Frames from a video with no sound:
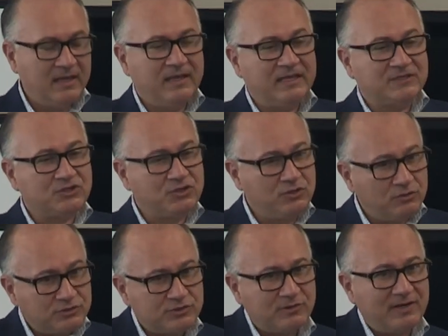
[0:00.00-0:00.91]
It's
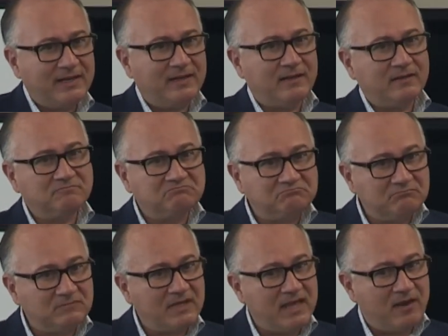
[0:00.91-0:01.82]
usually
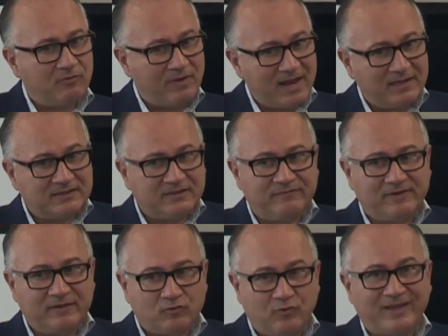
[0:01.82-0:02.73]
a
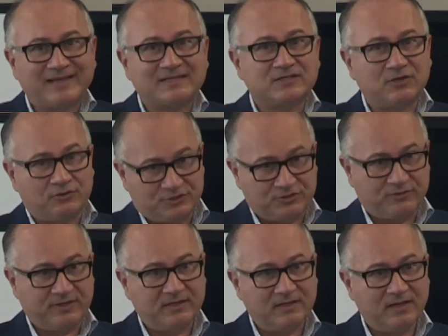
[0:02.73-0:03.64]
relatively quick
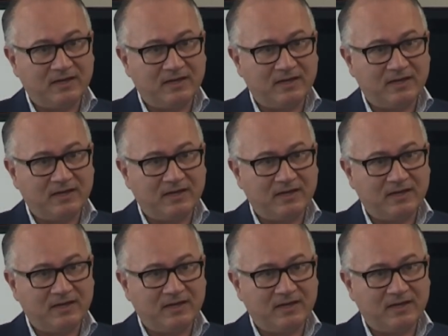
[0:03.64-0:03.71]
surgery,